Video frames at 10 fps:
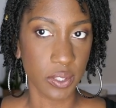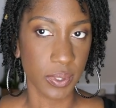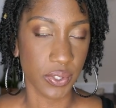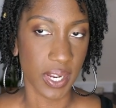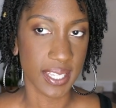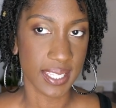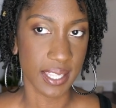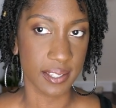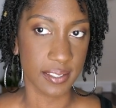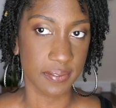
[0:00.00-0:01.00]
to address
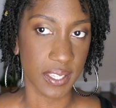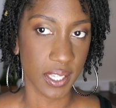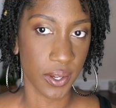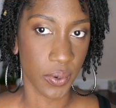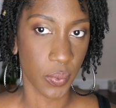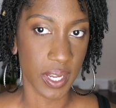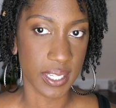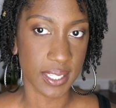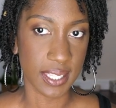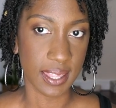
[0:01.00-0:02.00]
in this video
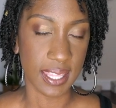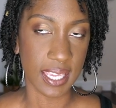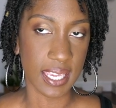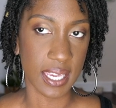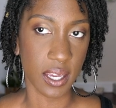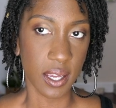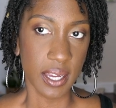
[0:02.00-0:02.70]
was the